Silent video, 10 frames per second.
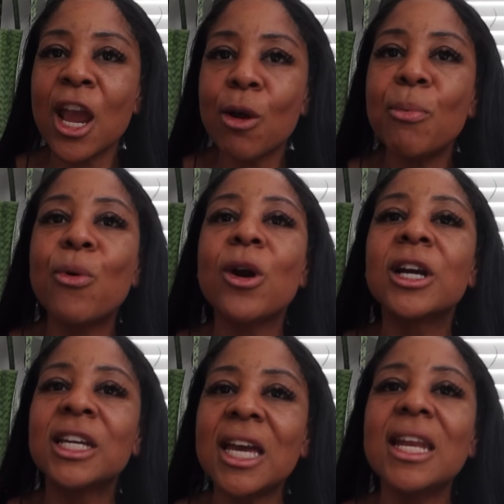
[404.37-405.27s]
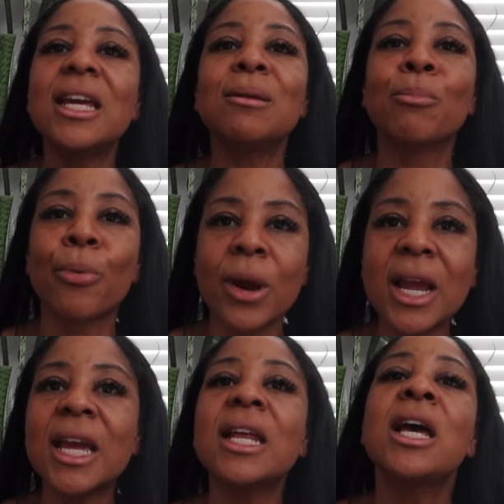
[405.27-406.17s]
airport, get it,
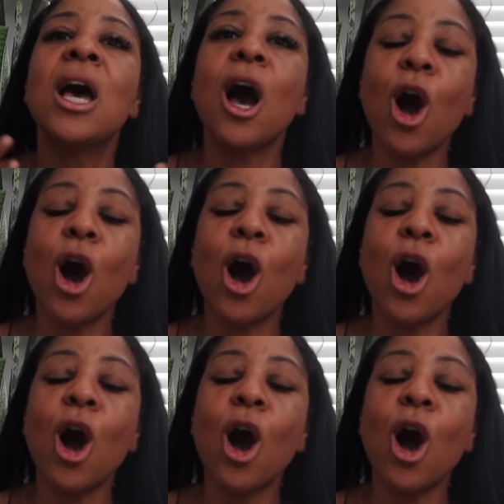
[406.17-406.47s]
bring it,